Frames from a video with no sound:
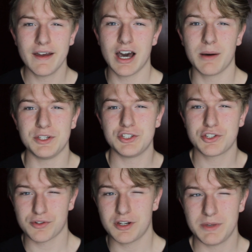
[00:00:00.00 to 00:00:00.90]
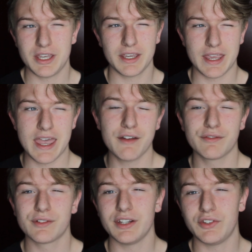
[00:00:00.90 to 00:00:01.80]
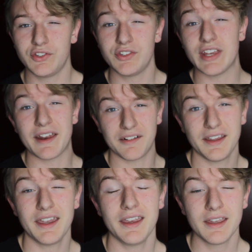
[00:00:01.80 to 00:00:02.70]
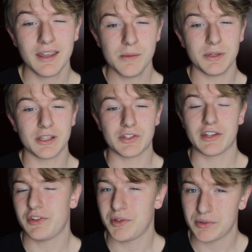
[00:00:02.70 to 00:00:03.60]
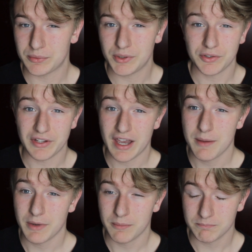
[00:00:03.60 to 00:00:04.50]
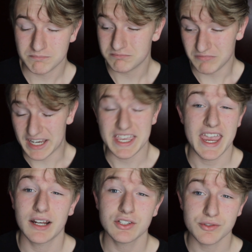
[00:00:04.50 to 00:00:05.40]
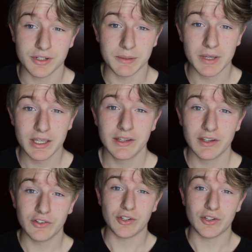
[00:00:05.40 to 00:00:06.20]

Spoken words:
I'll be streaming every Saturday because that's the only real time I can stream. See